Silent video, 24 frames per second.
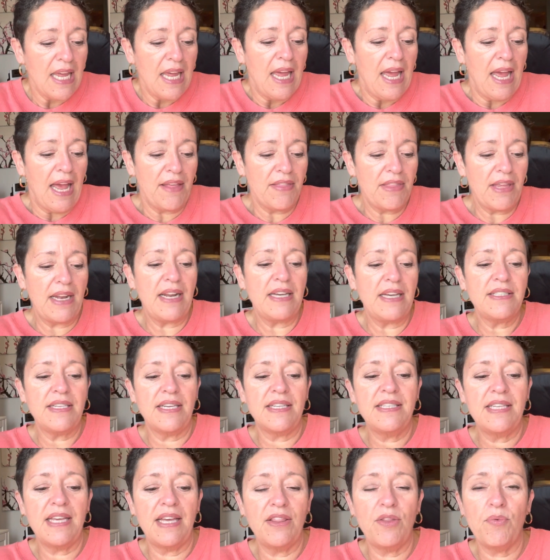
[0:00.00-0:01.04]
And then, as I
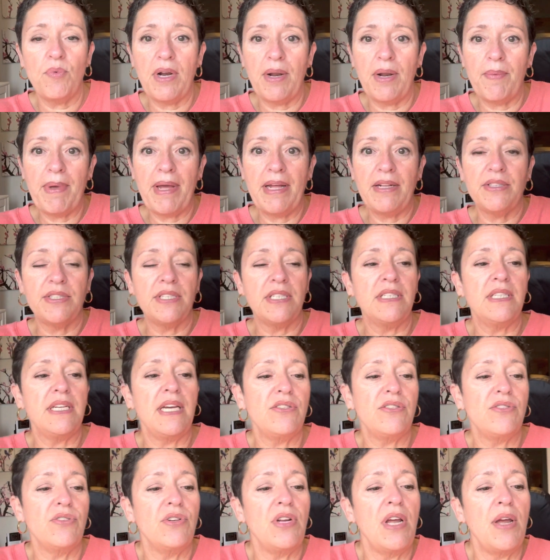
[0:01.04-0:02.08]
said, the one I mailed to
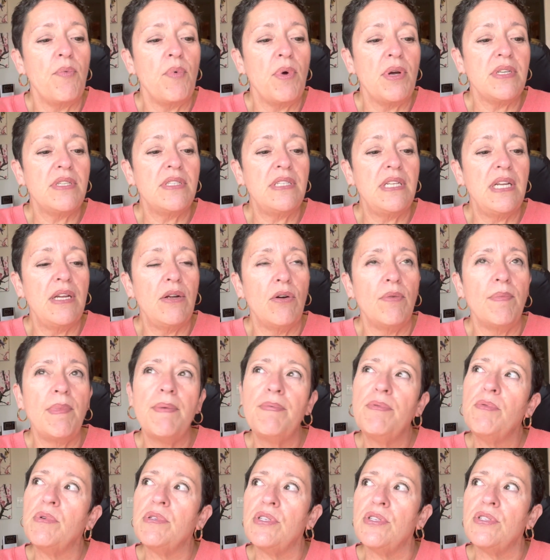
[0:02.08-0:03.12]
yesterday was, or maybe
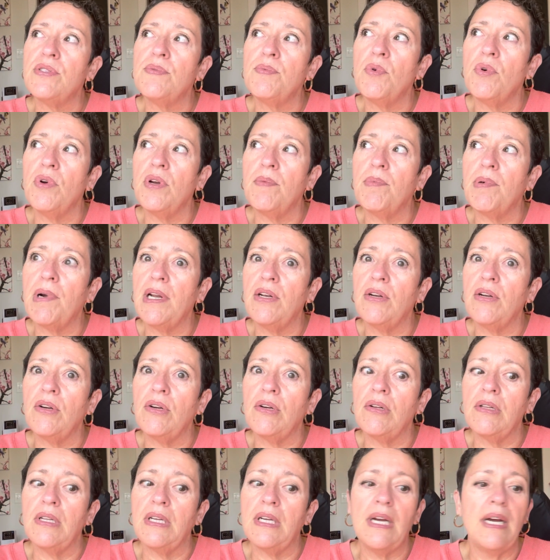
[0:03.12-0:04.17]
it was this morning bright and
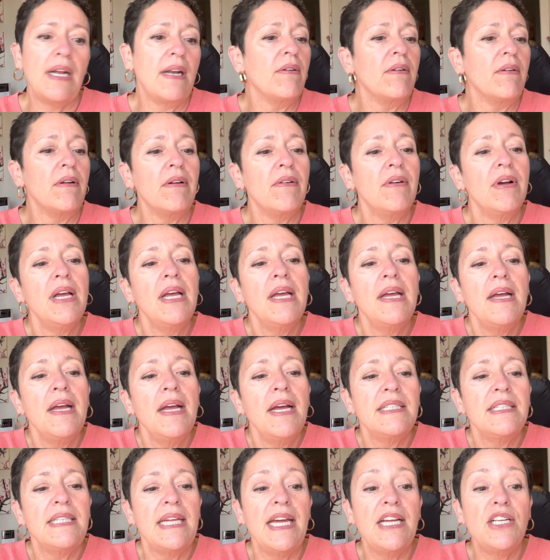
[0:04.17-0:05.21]
early, I don't know.
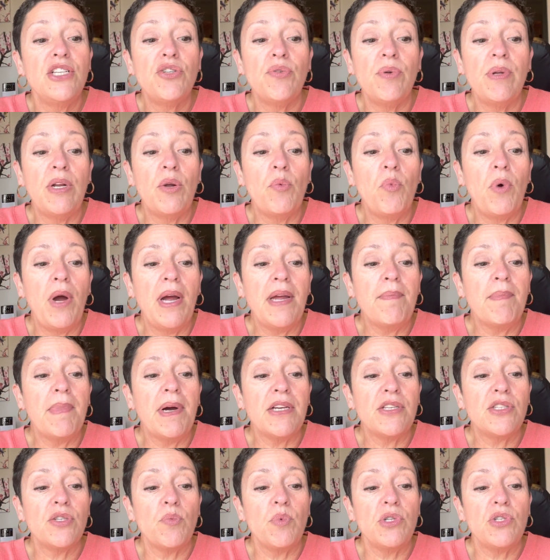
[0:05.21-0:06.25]
Tangerine and white
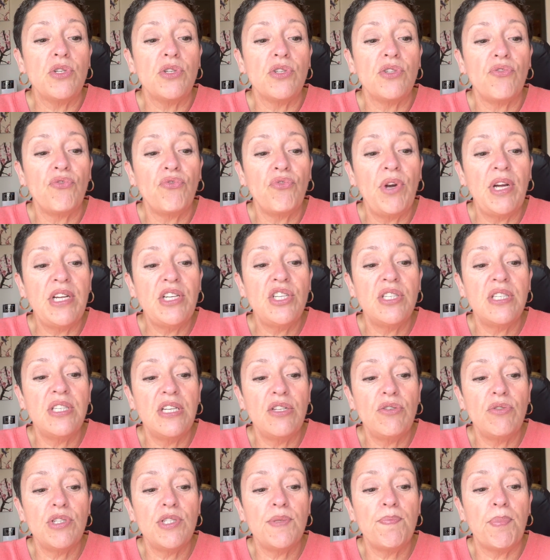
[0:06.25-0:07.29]
musk, which is fresh
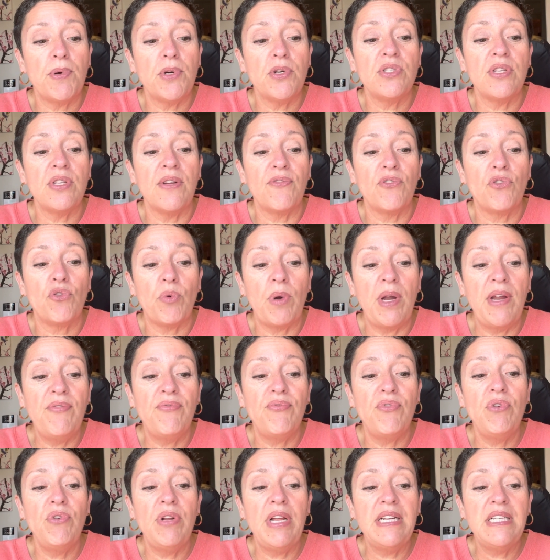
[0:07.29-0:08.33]
citrus bursts of
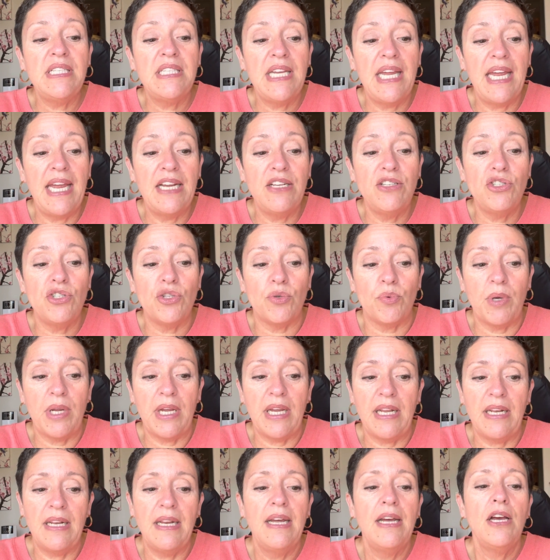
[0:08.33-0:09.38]
grapefruit and
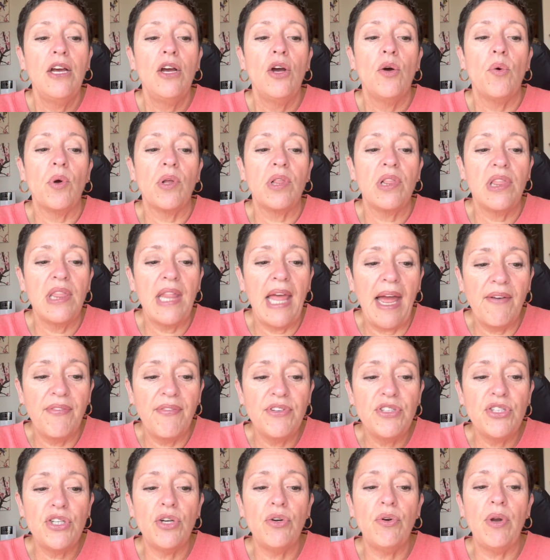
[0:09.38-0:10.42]
tangerine with
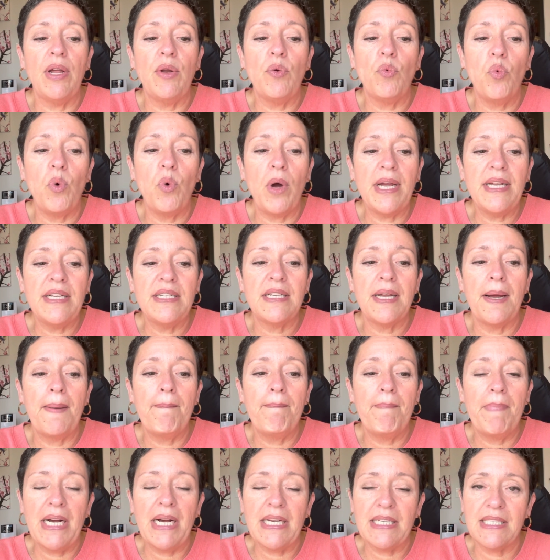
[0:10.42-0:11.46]
lavender and white
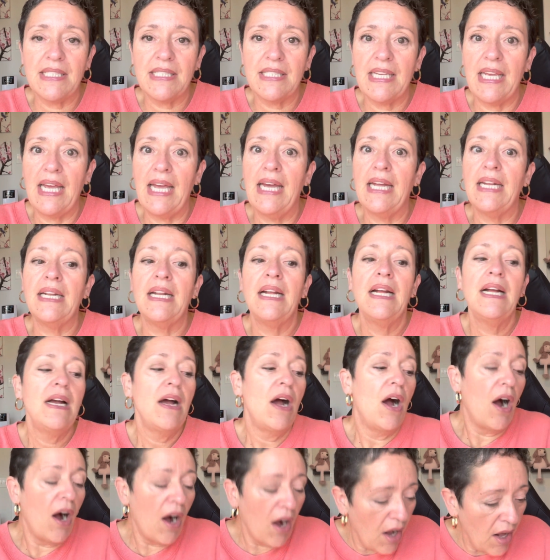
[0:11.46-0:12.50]
musk. And
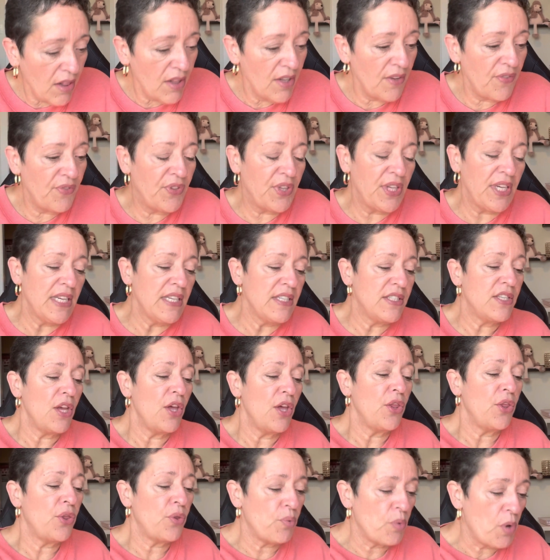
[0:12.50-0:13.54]
all of these
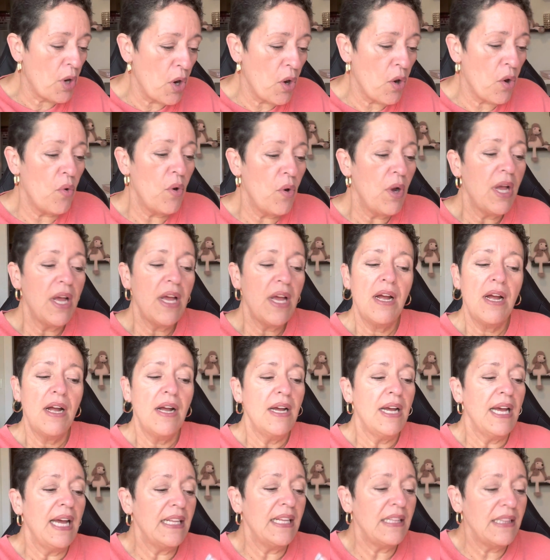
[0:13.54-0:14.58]
throw
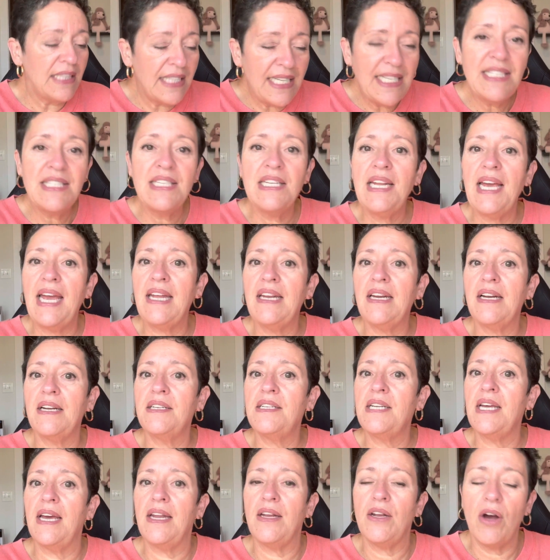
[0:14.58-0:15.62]
at least an 8 out of
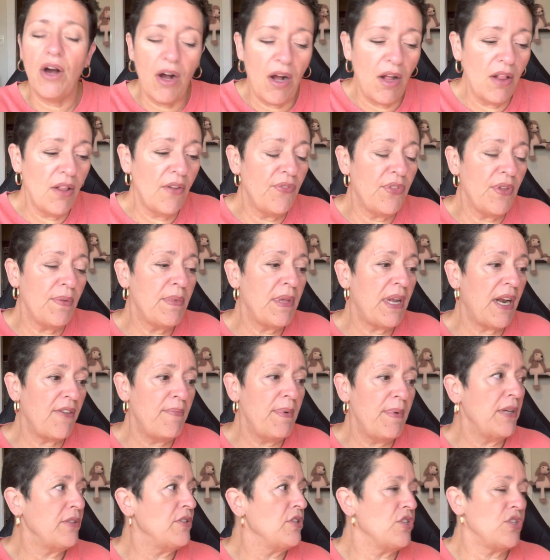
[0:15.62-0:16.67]
10. All of them that I've
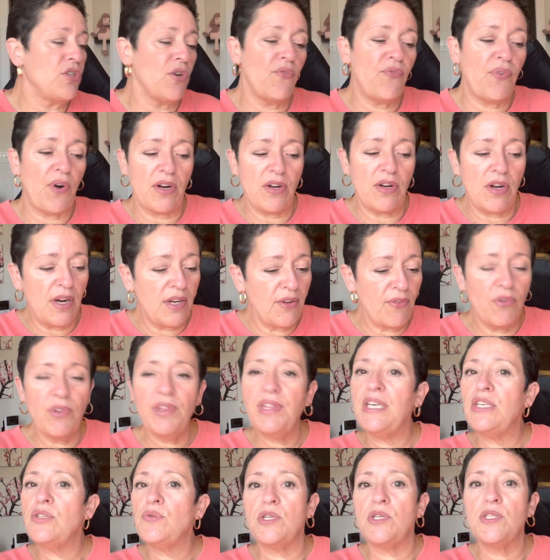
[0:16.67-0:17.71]
melted so far. Not even
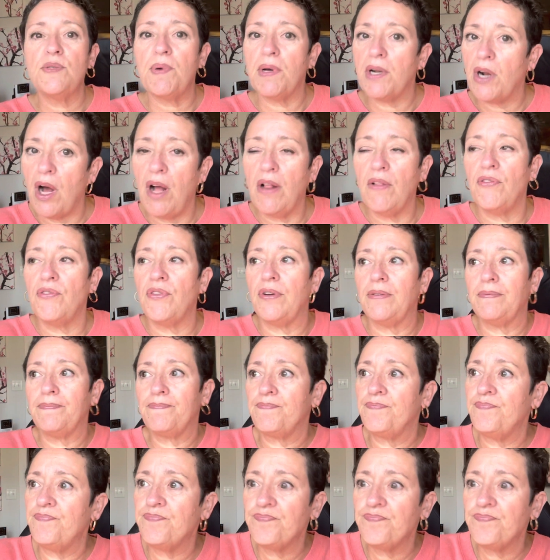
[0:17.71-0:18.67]
these ones, but all of them.